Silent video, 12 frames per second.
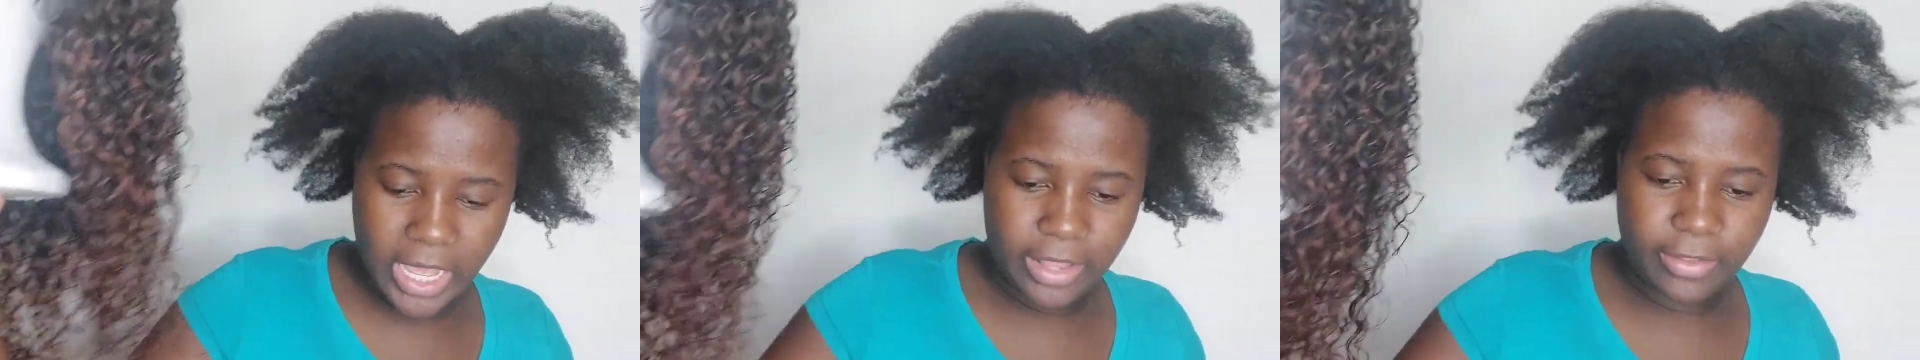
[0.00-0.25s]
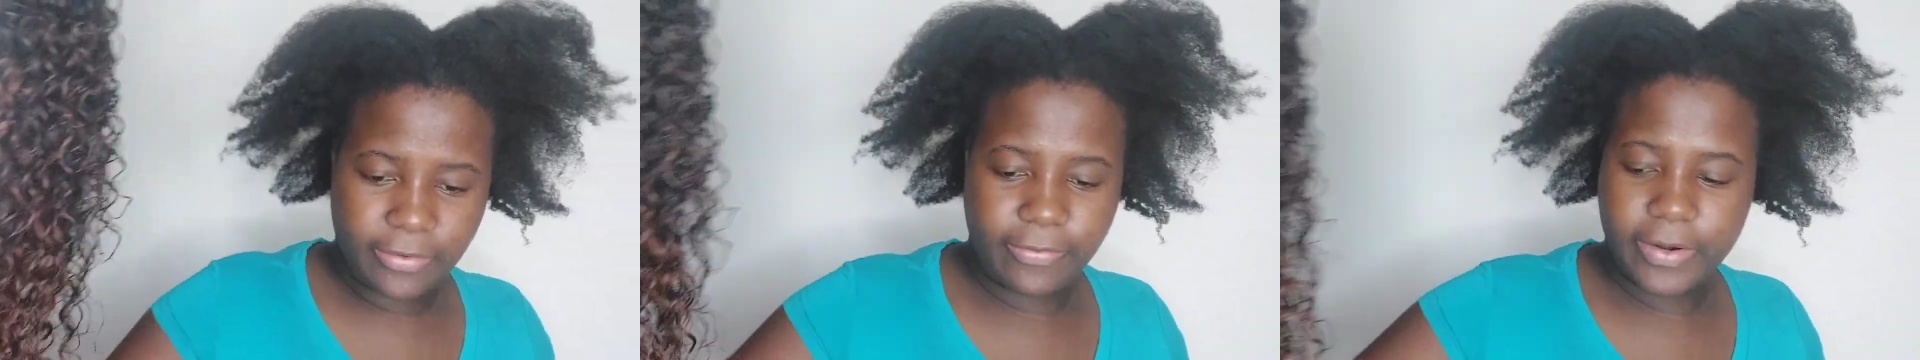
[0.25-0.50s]

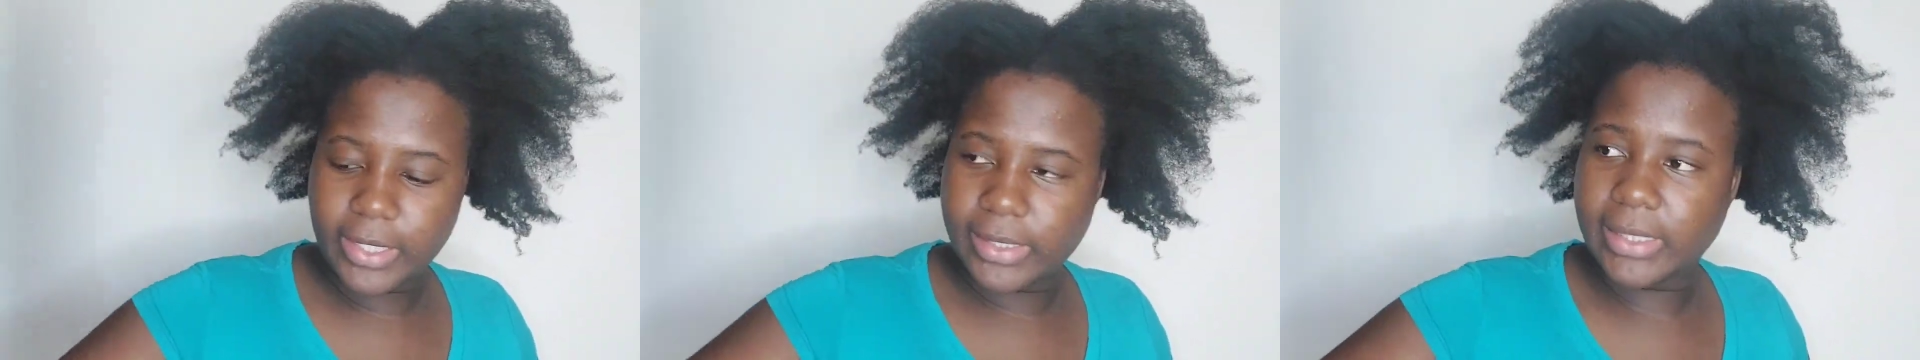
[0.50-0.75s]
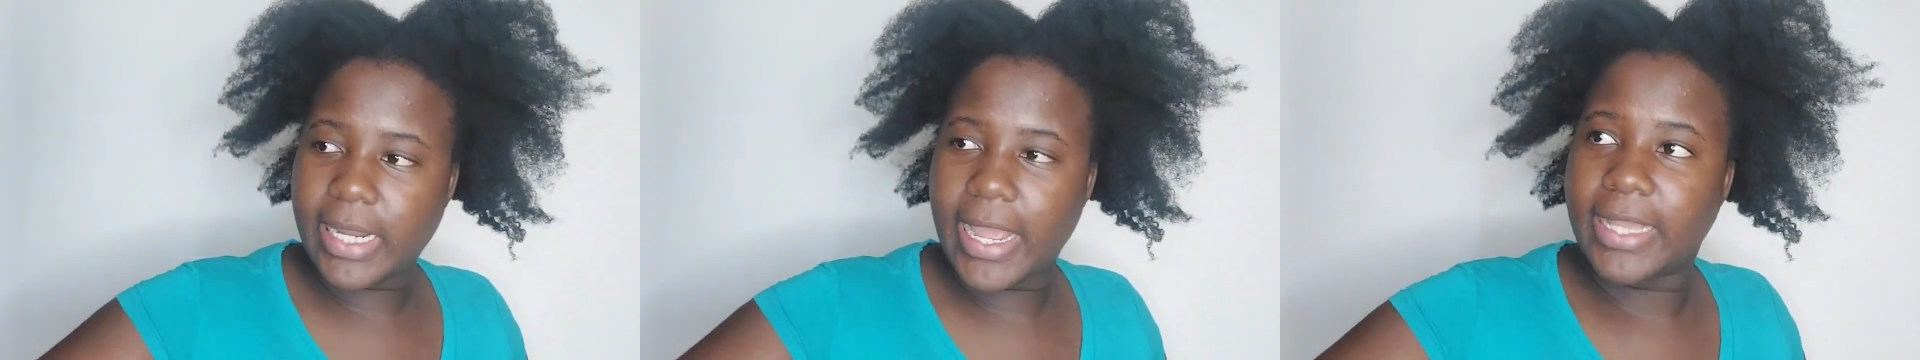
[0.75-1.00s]
The first
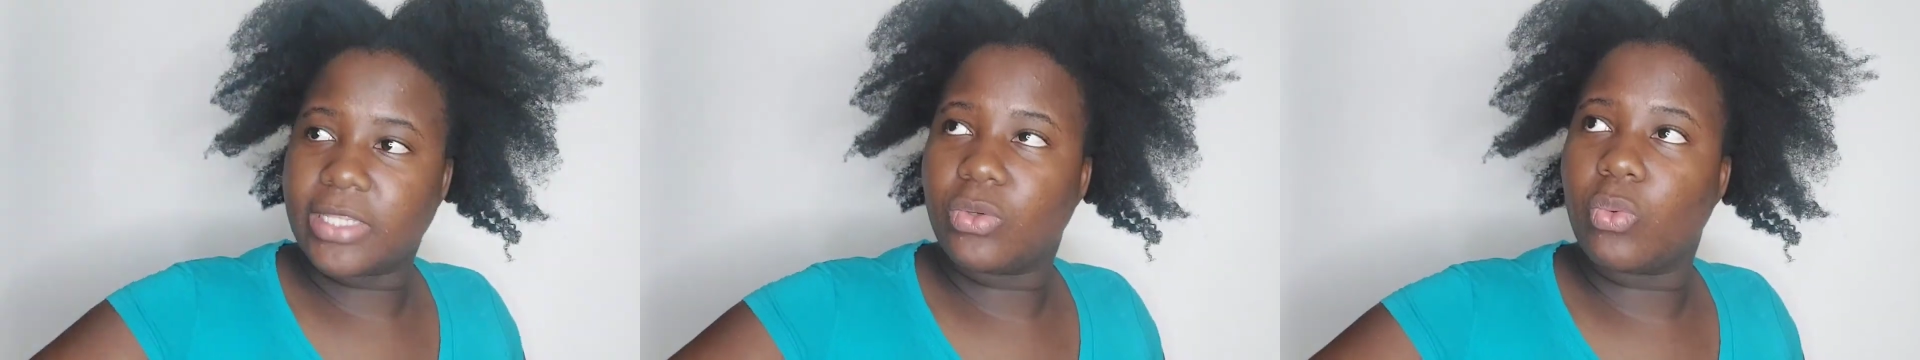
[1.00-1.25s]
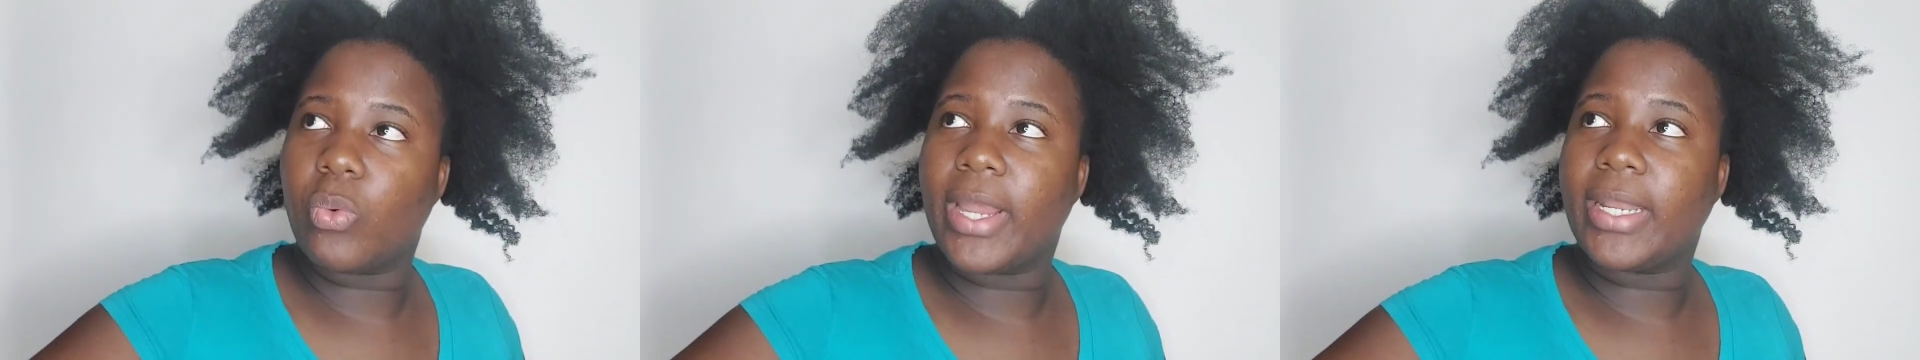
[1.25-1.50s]
night
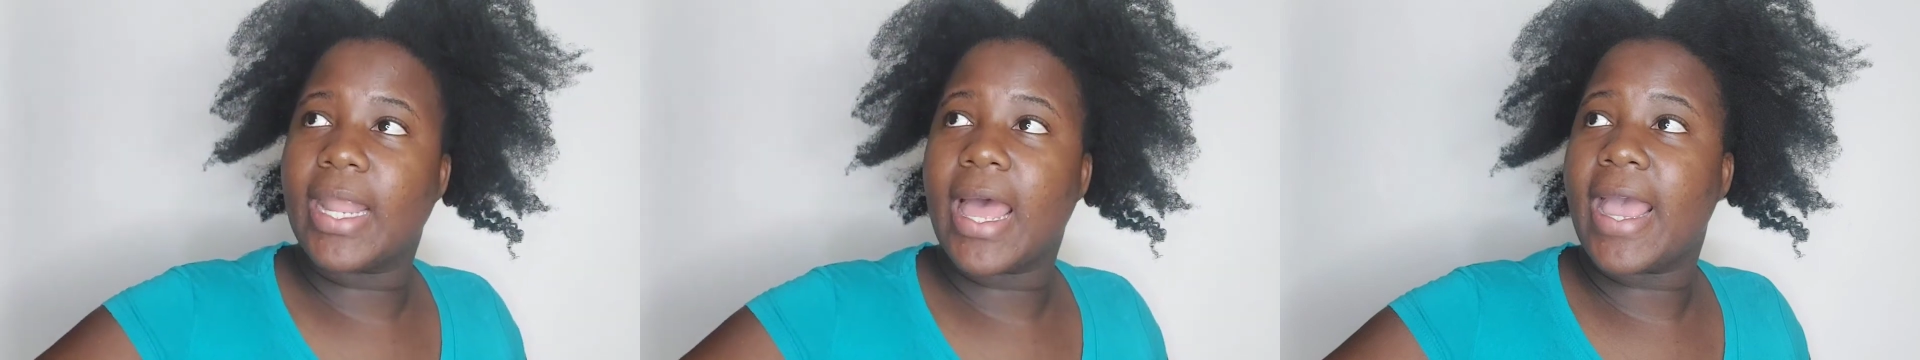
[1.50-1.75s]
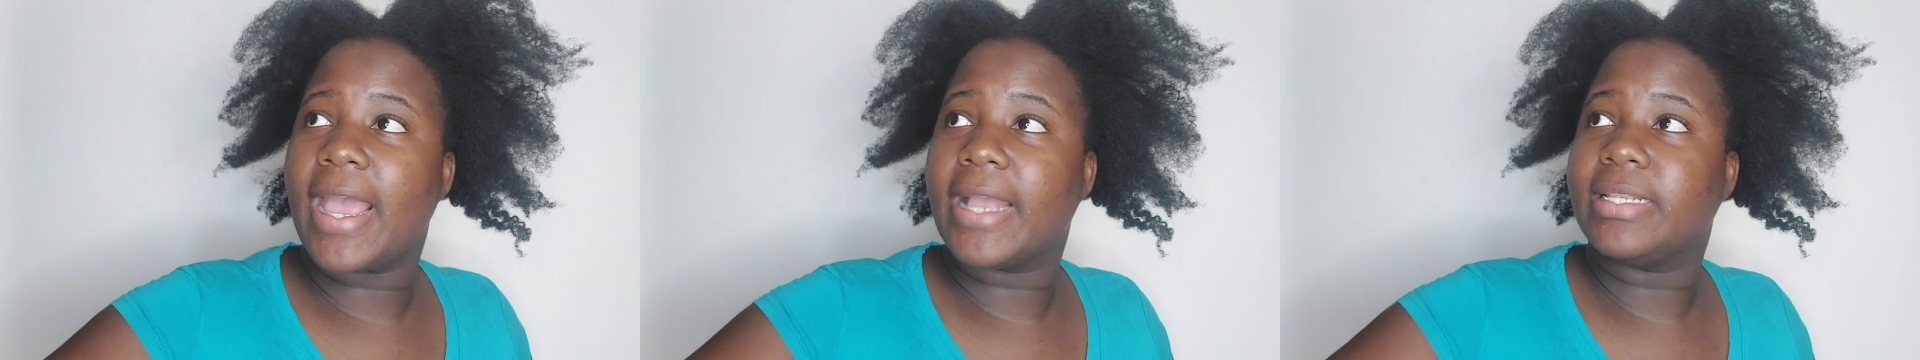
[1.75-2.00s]
when
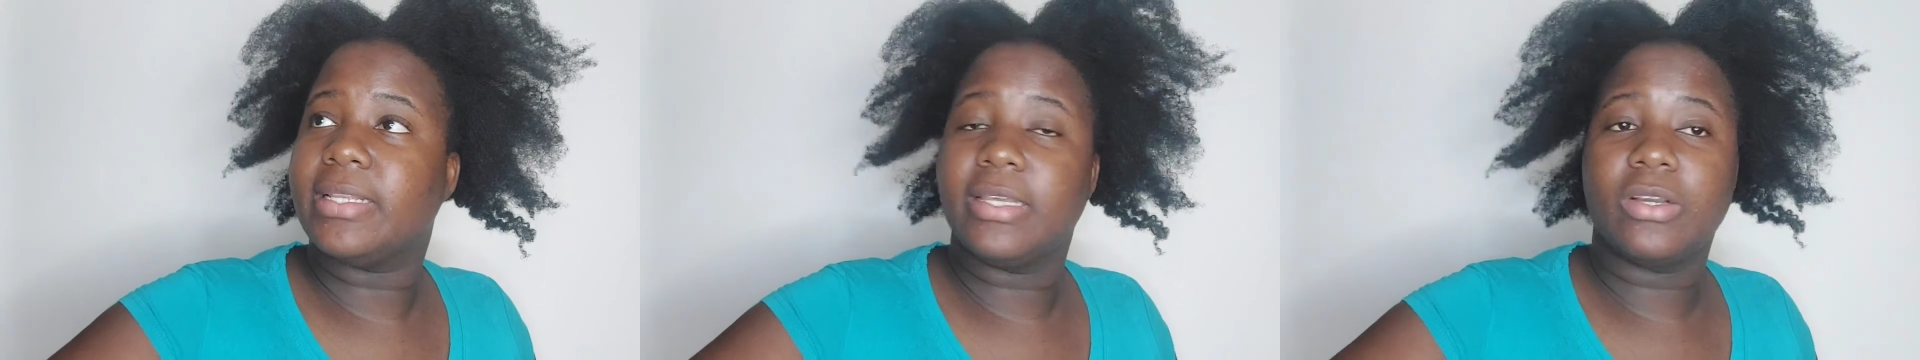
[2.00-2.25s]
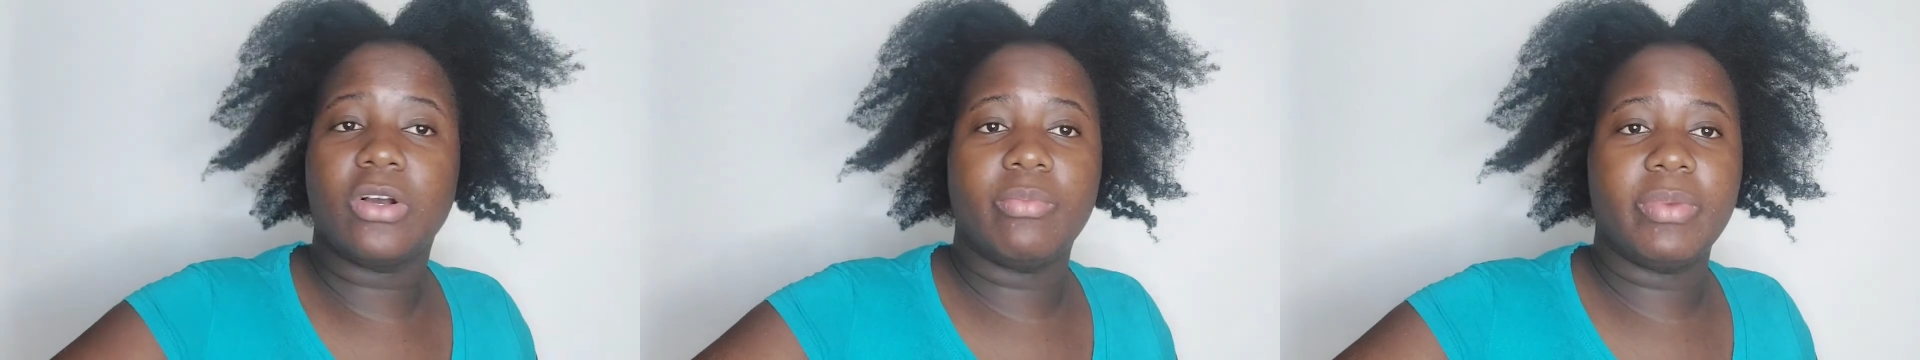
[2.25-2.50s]
I did the
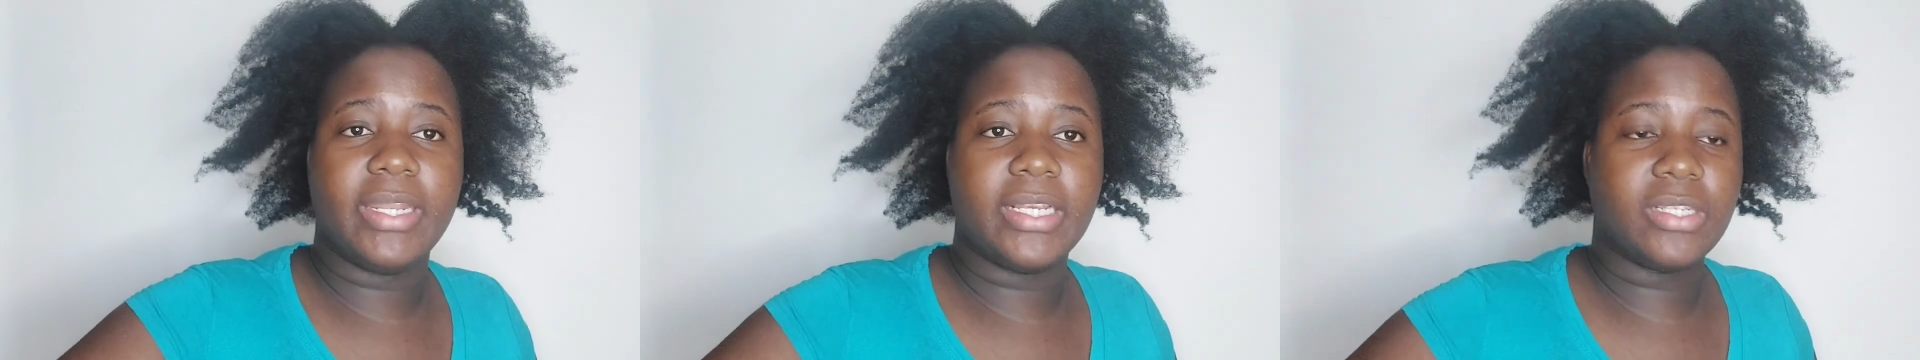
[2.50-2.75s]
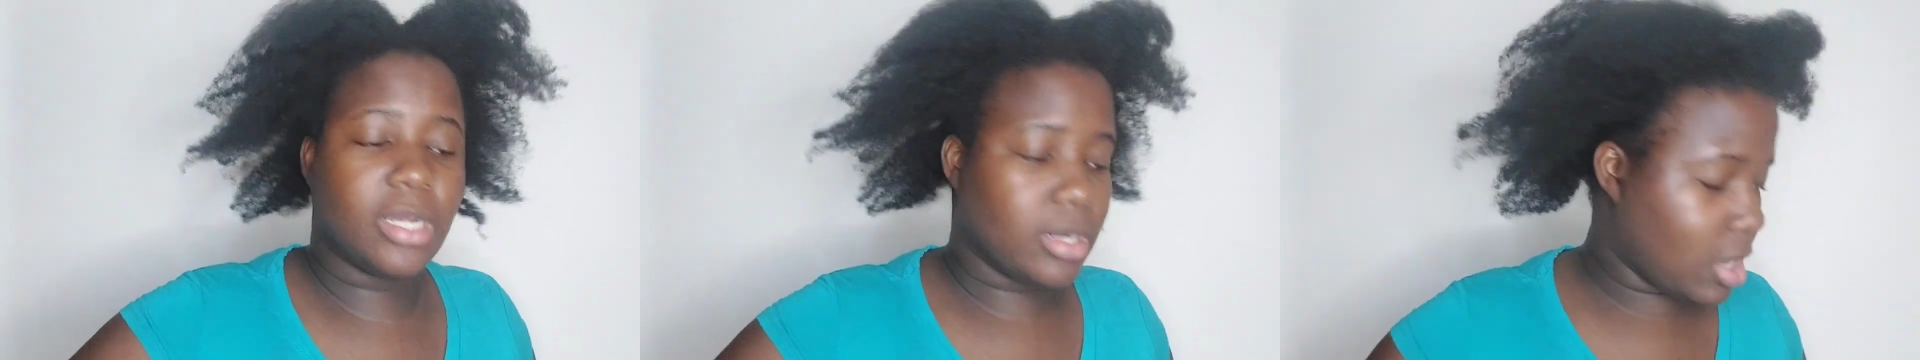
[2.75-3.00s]

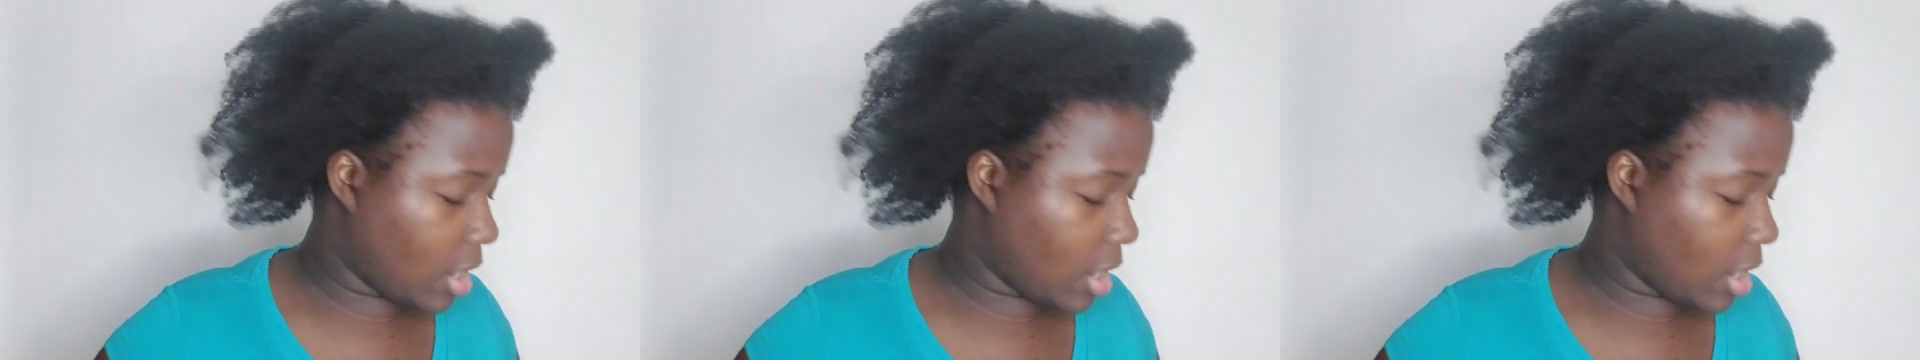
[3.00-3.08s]
combination